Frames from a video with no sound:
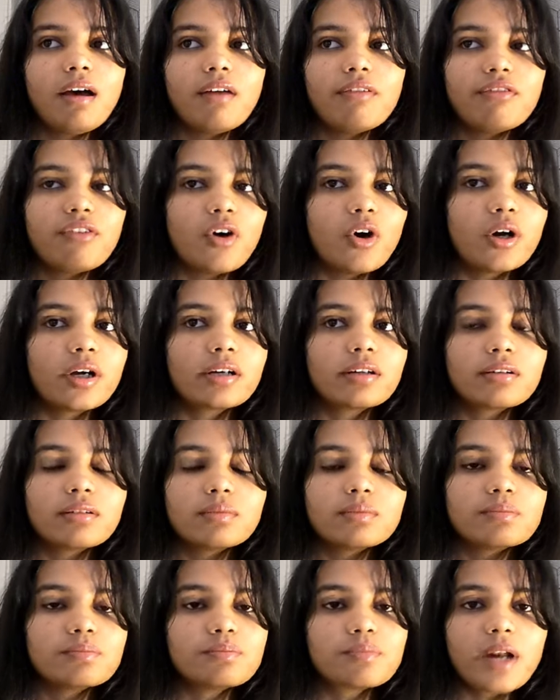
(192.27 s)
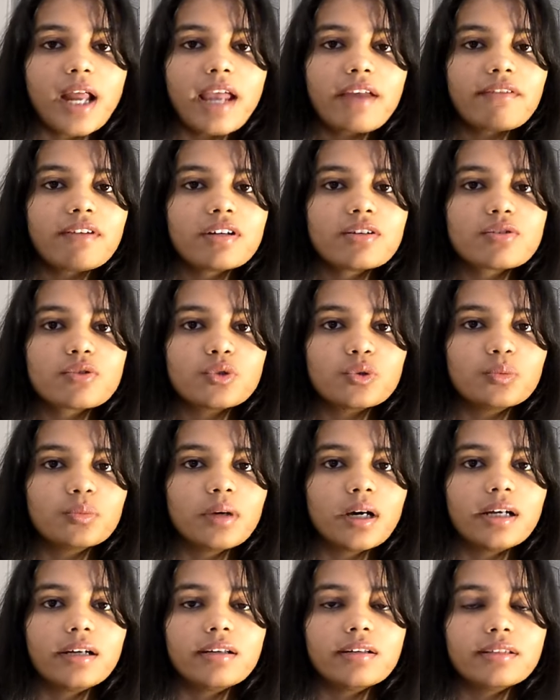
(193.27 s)
afford private room
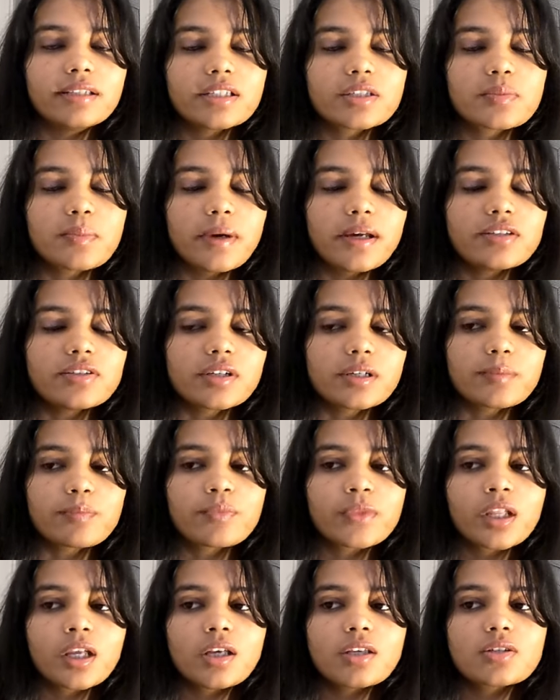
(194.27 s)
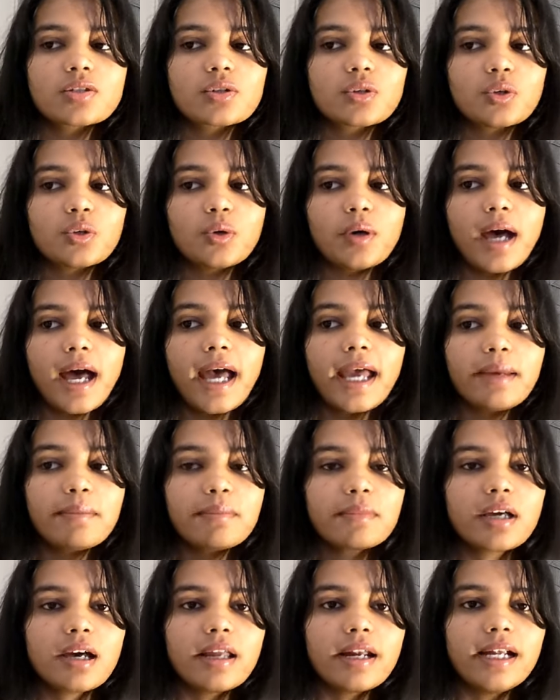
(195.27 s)
under this budget so i
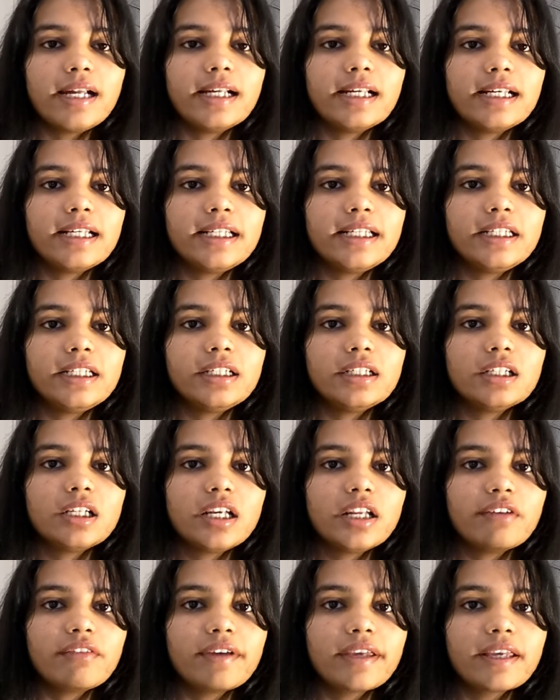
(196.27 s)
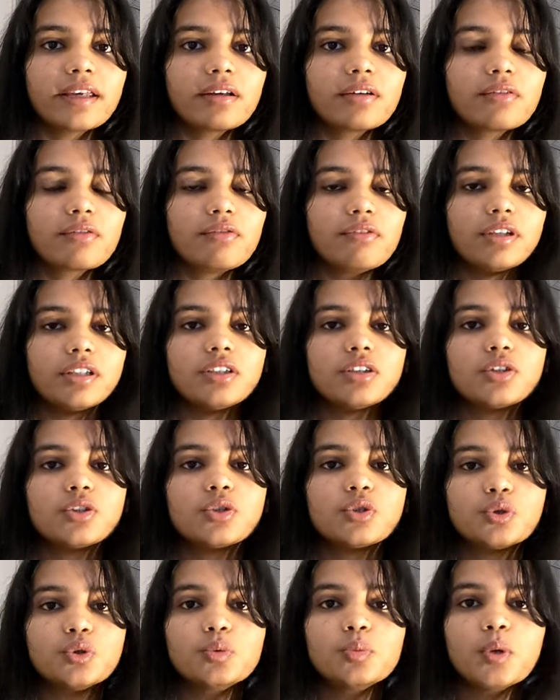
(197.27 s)
am currently living with
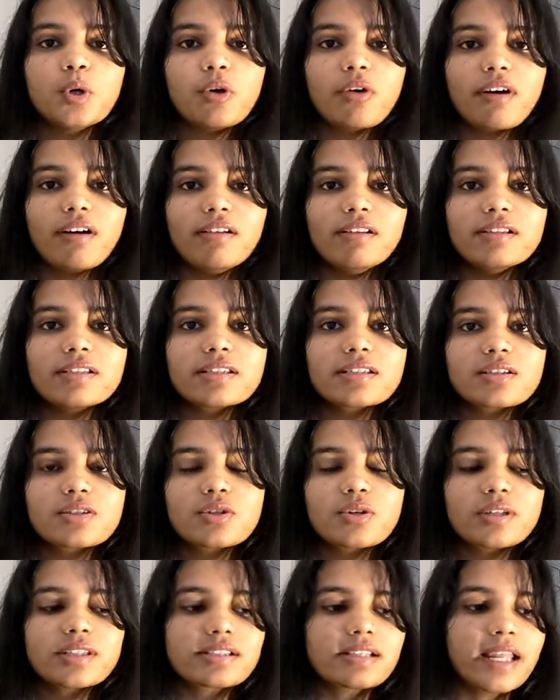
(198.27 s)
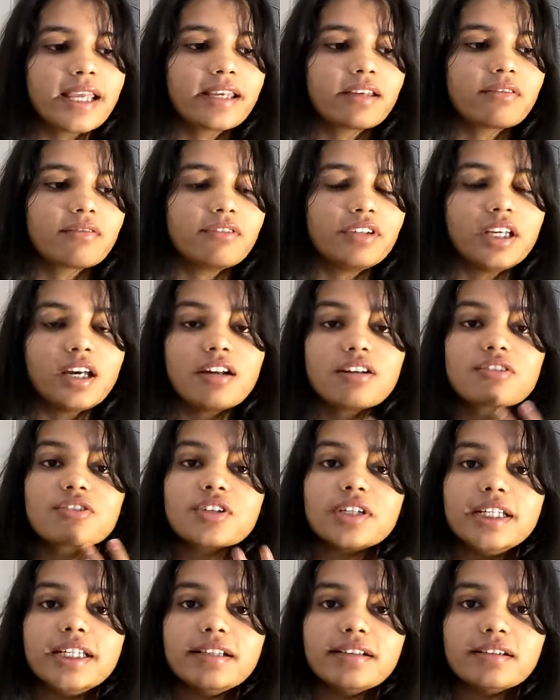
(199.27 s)
two more girls so it's like we are
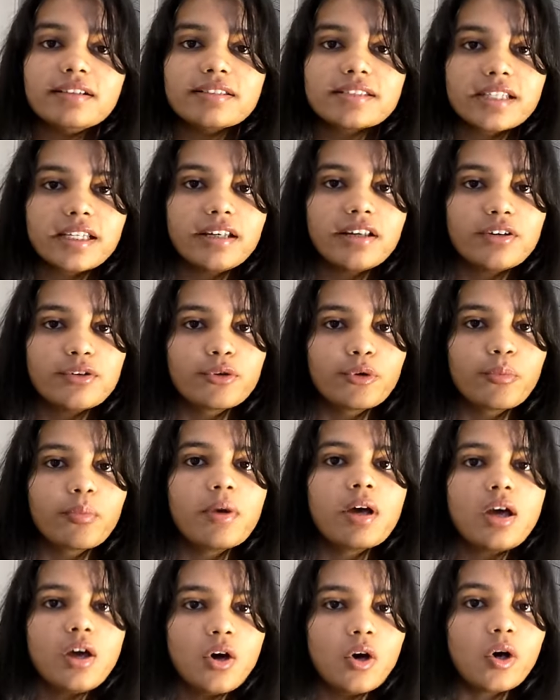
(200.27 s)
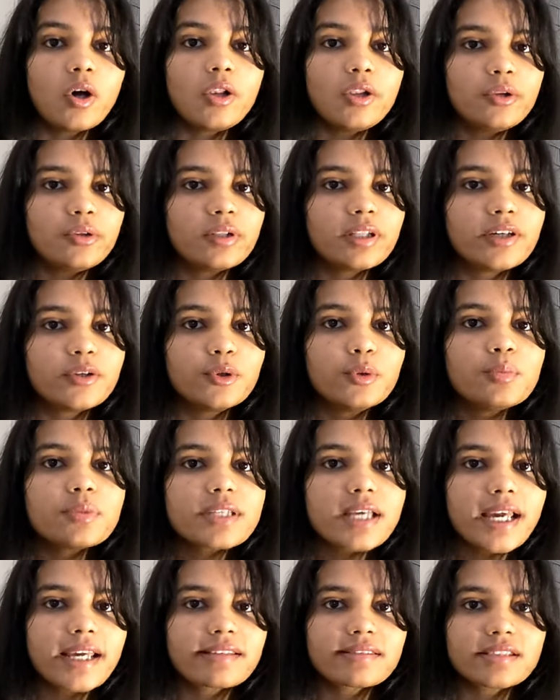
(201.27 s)
three girls in a room although the room
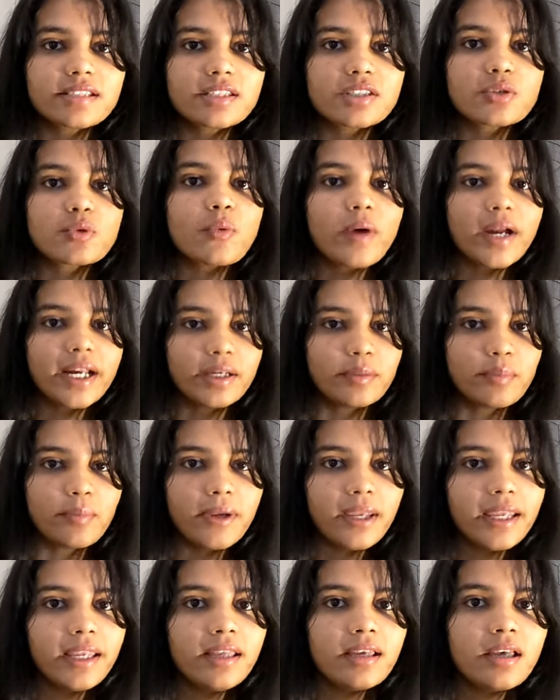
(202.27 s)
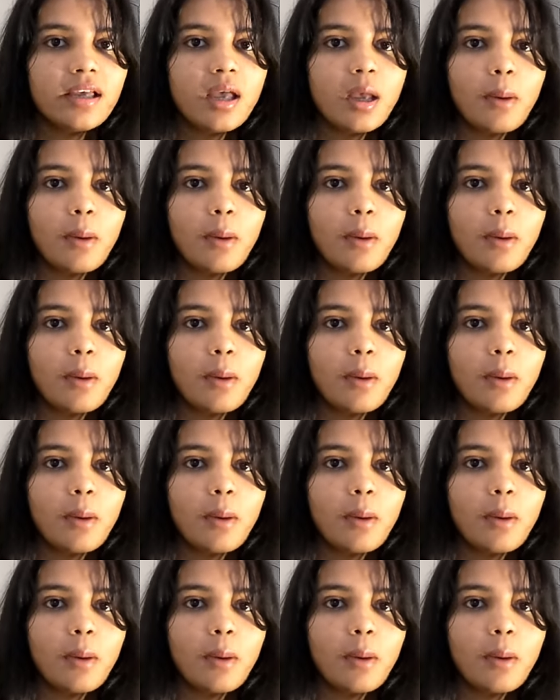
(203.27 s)
size is quite big